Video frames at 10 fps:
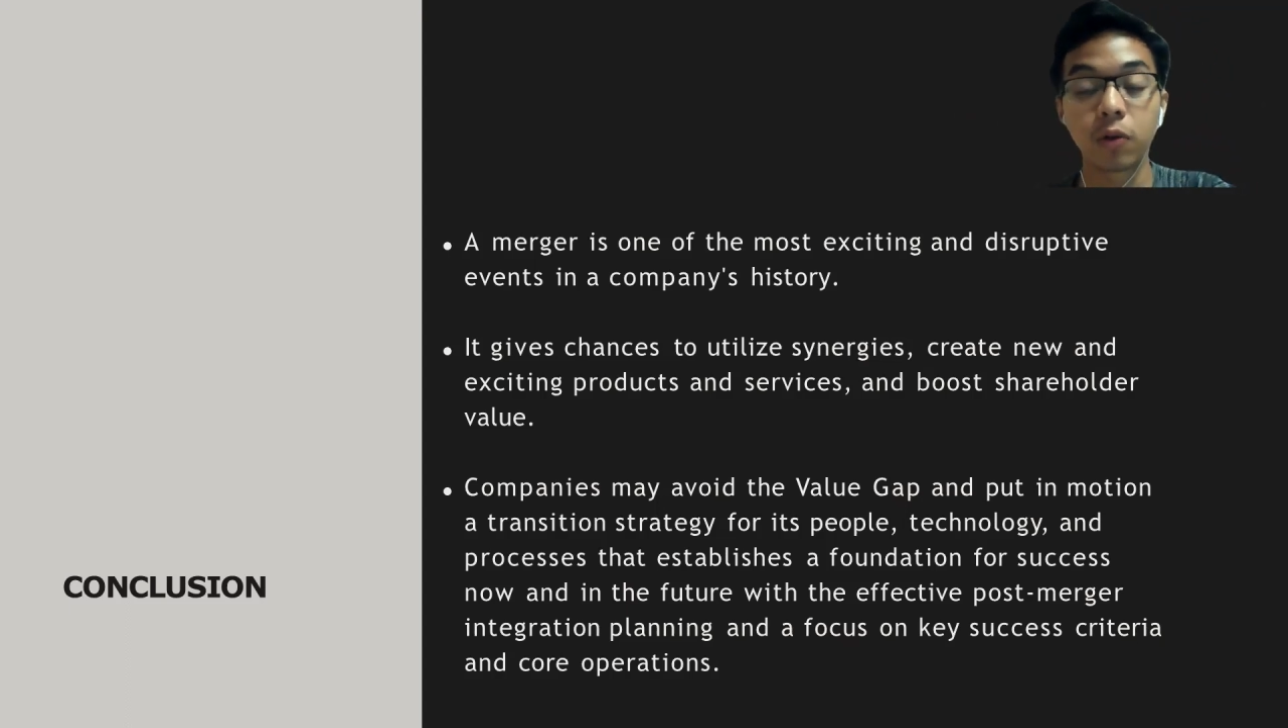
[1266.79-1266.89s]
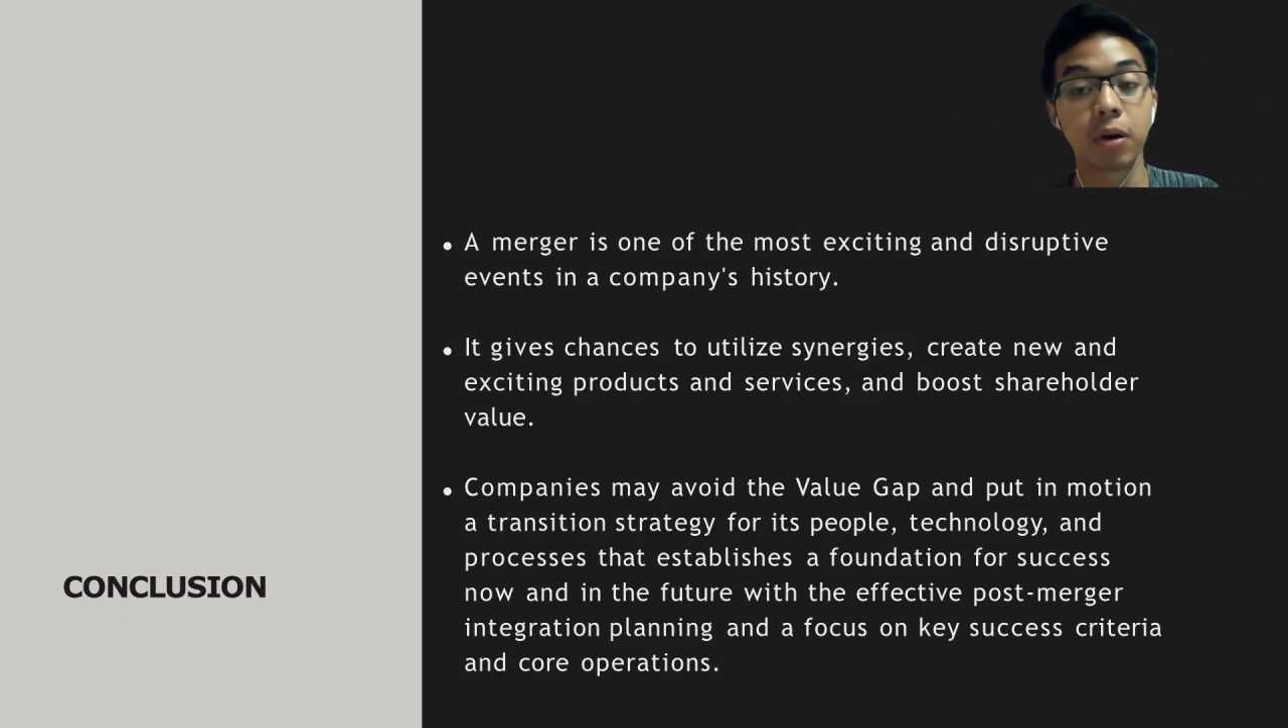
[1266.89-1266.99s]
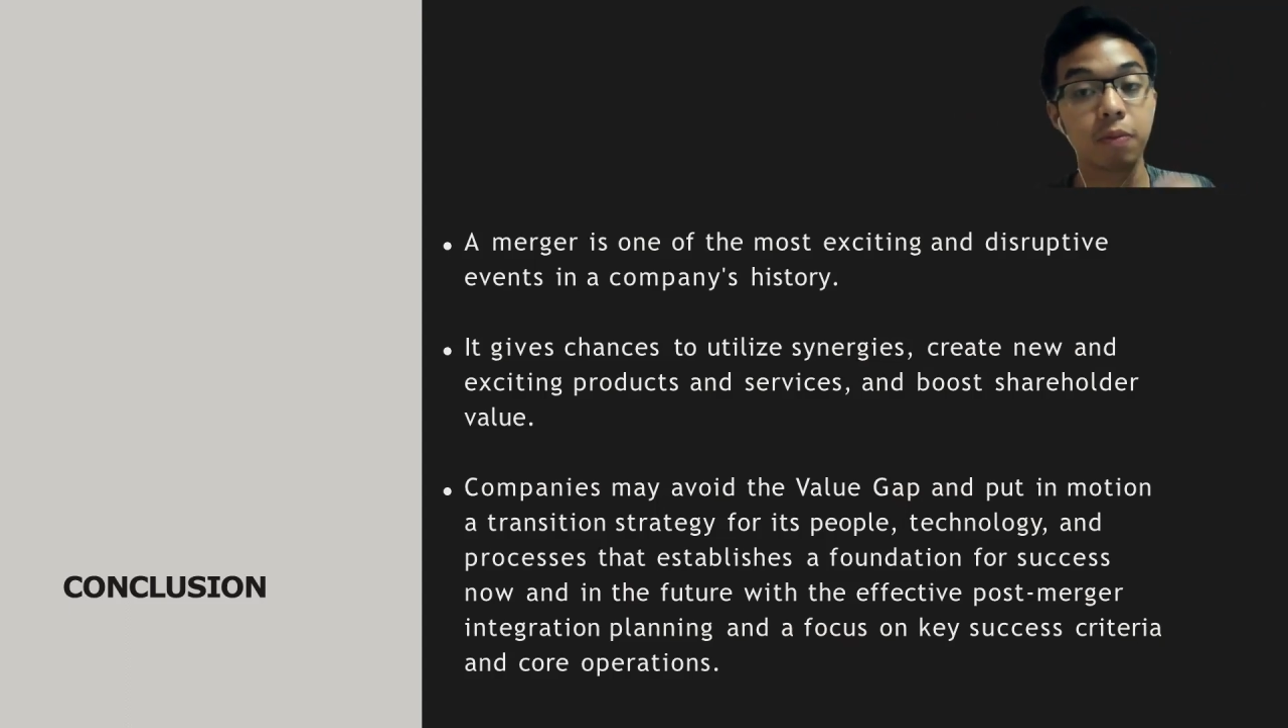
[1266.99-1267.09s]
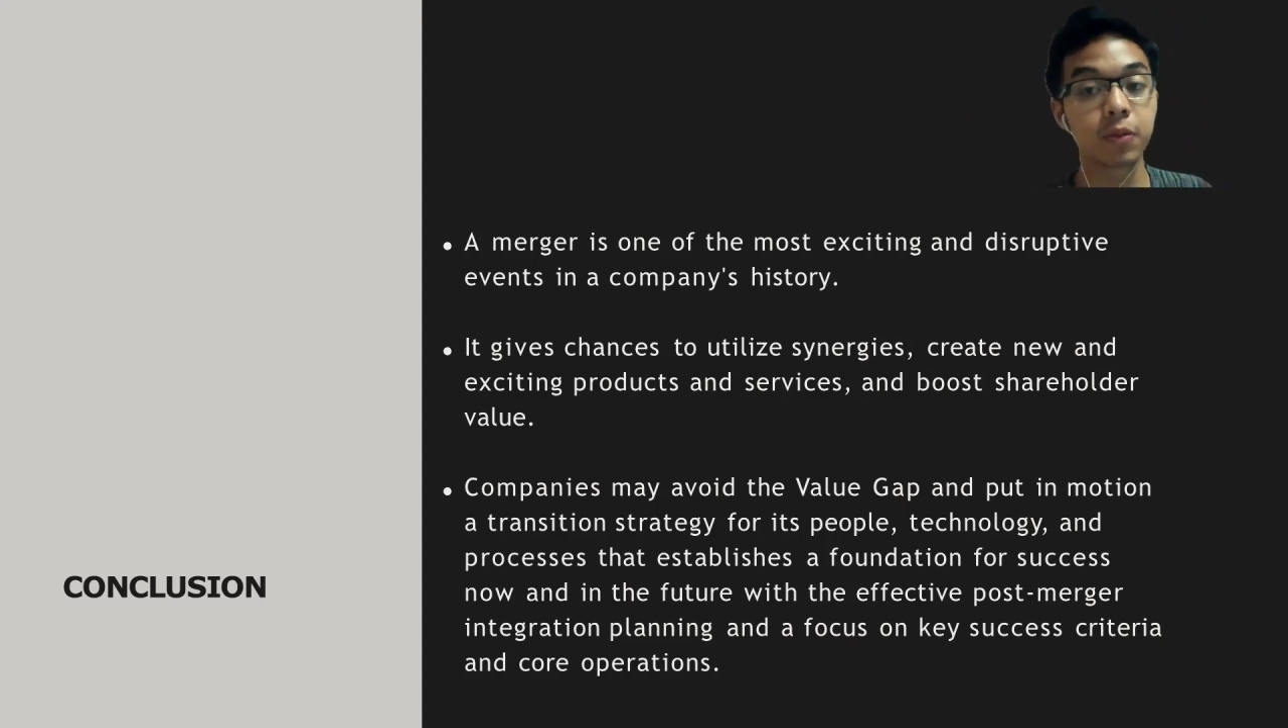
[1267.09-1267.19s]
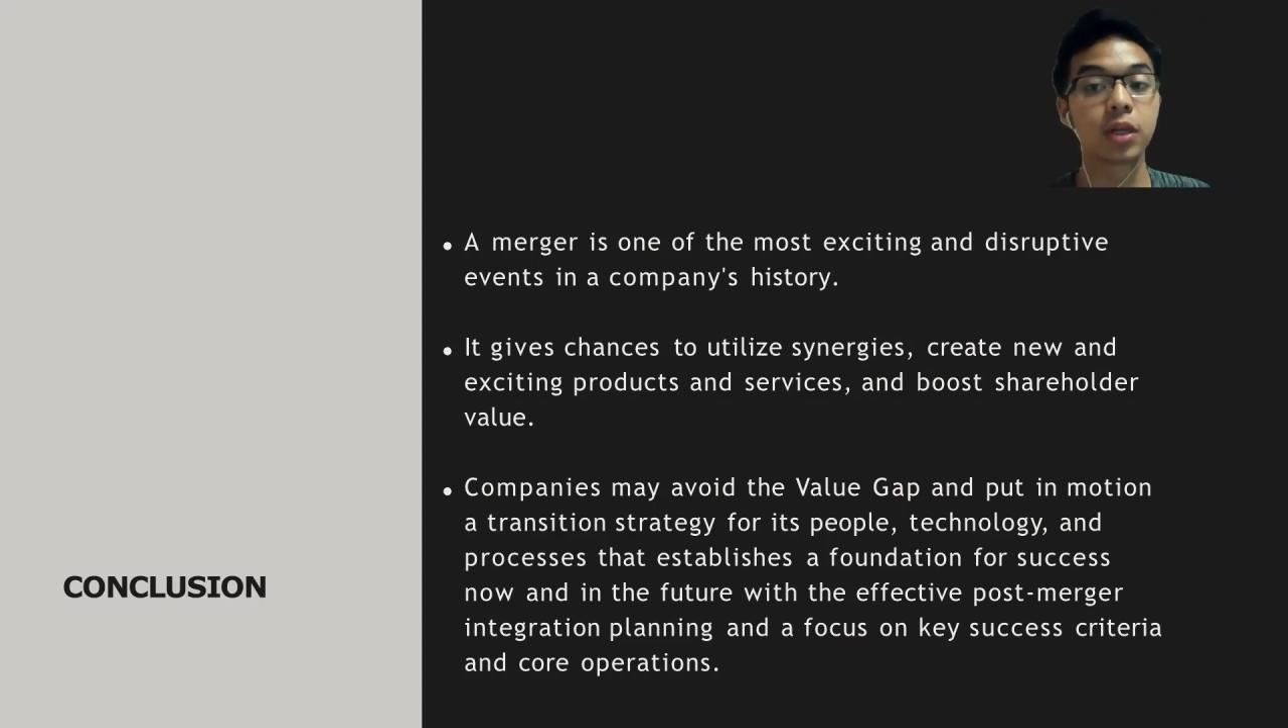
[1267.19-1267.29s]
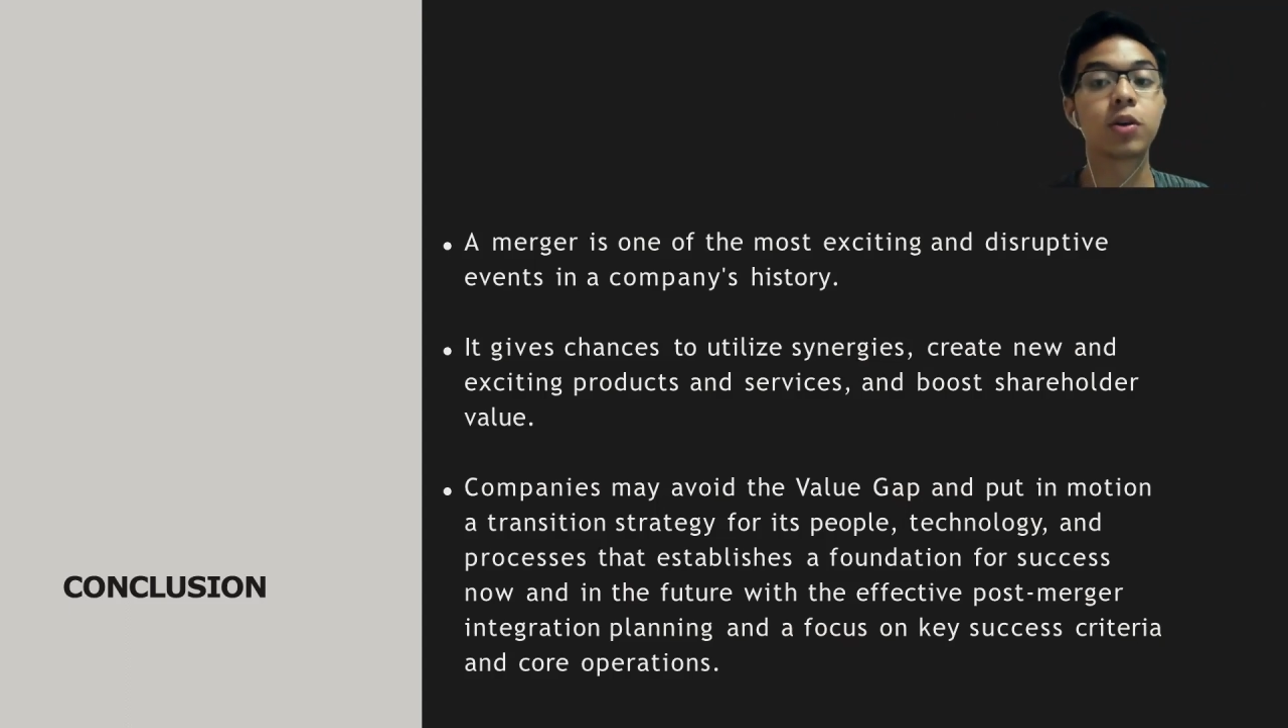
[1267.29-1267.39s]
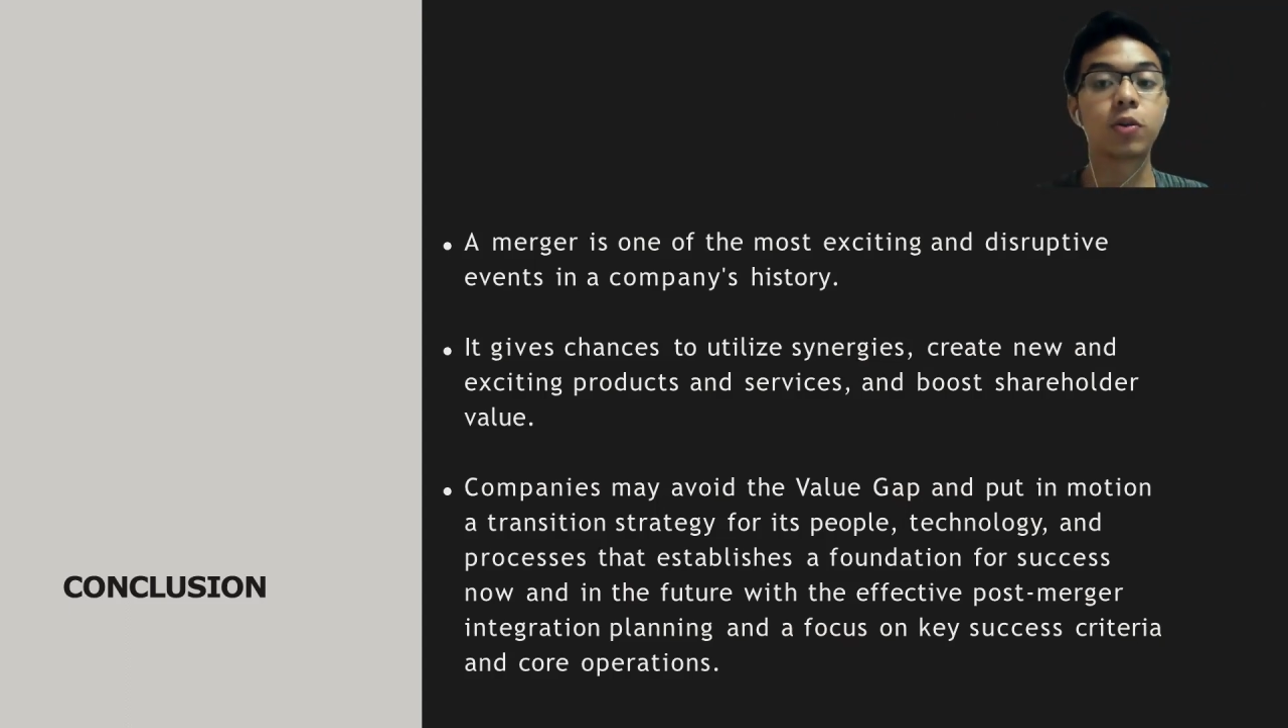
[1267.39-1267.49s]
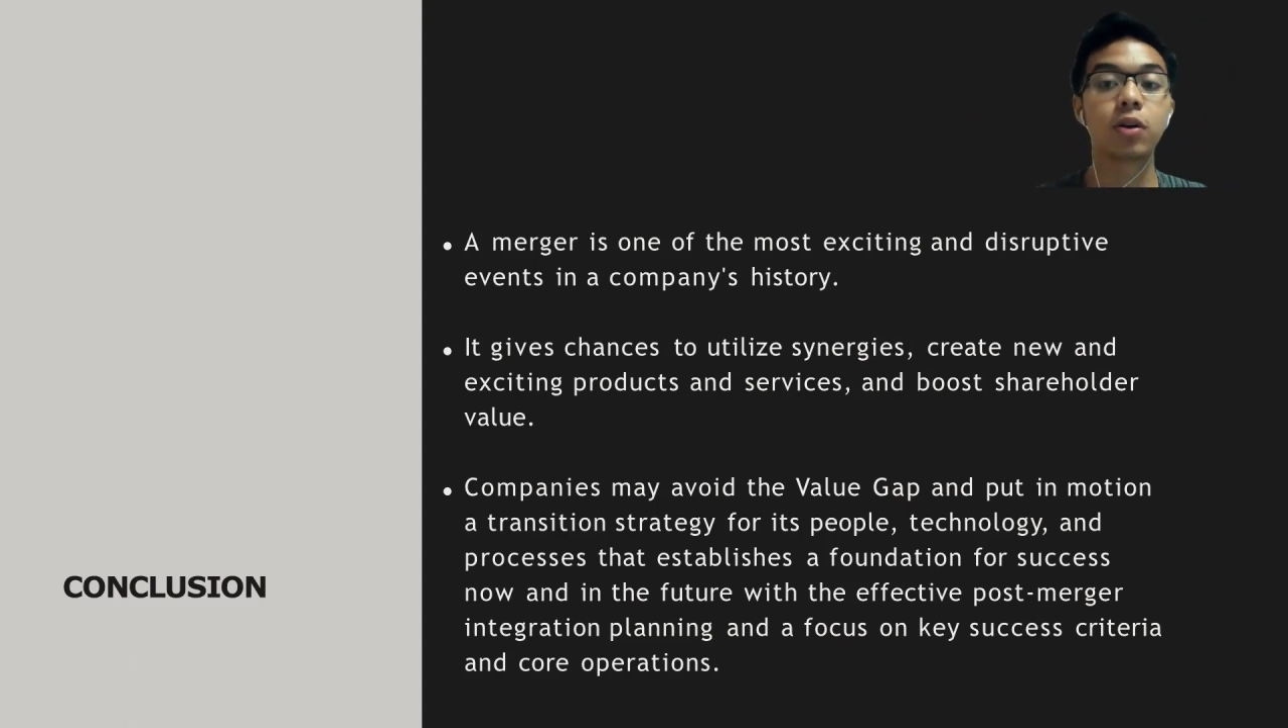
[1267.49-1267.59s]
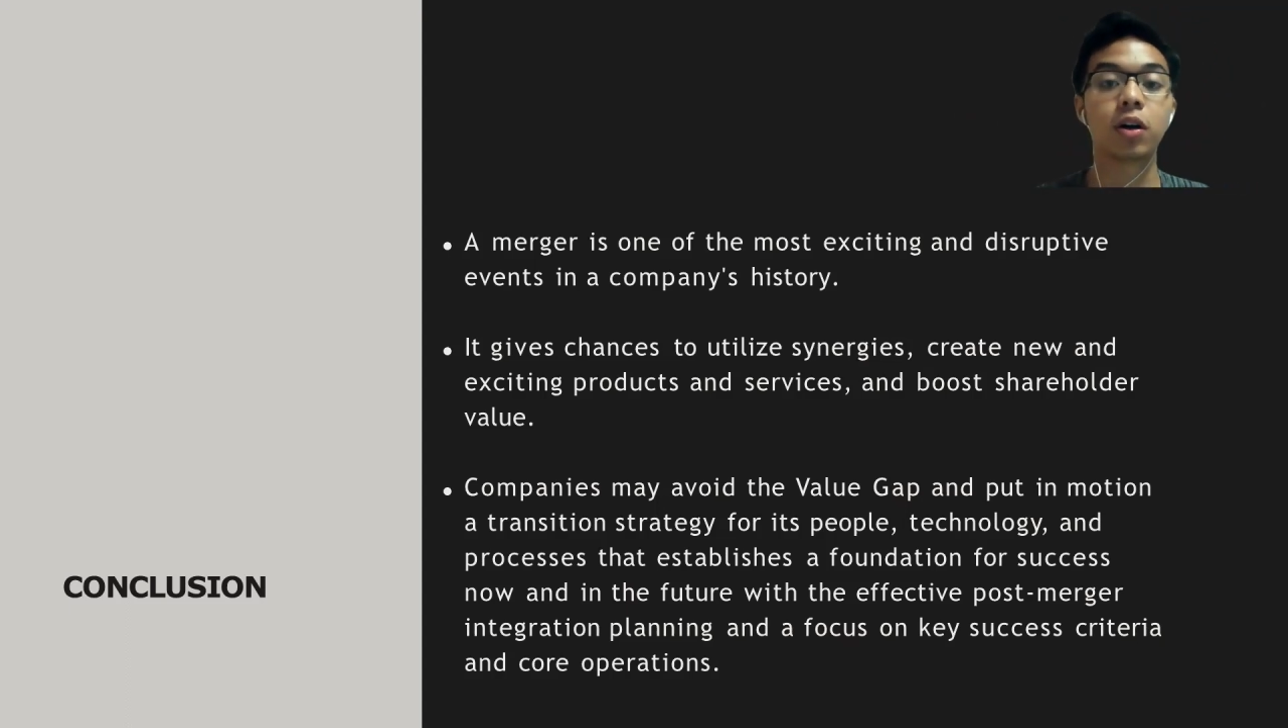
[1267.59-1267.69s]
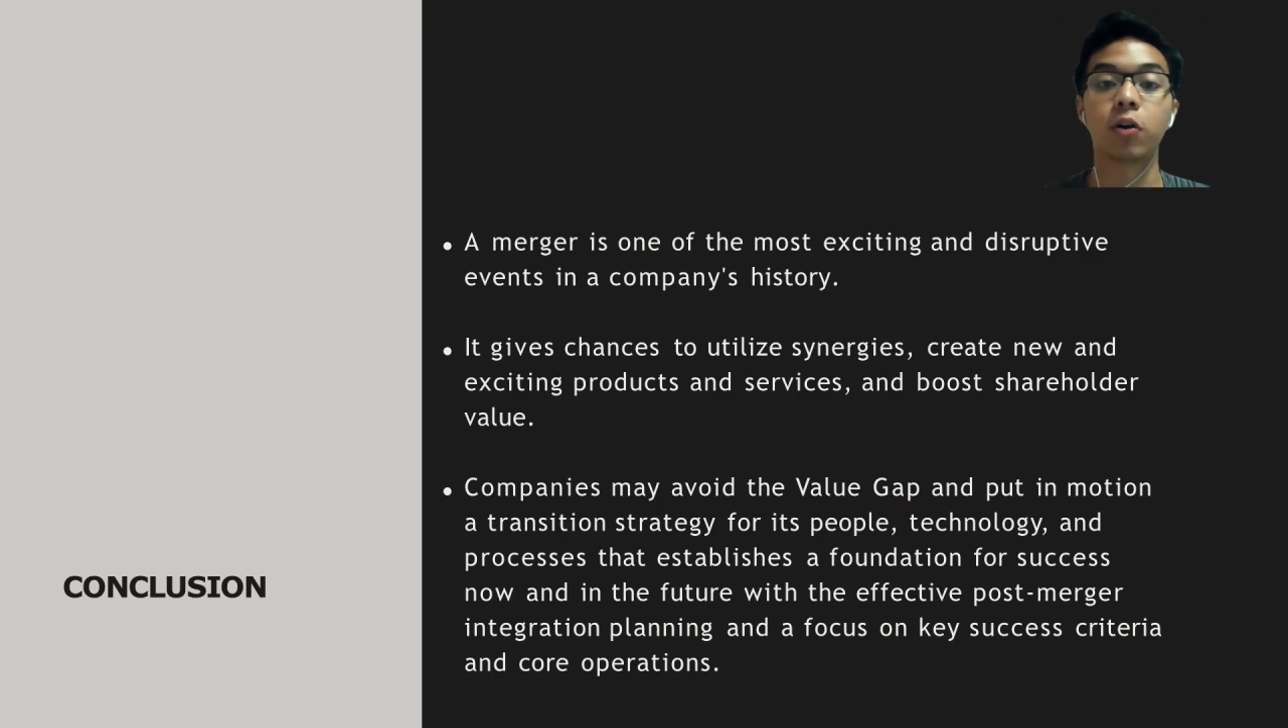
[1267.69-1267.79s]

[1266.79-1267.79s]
of my video.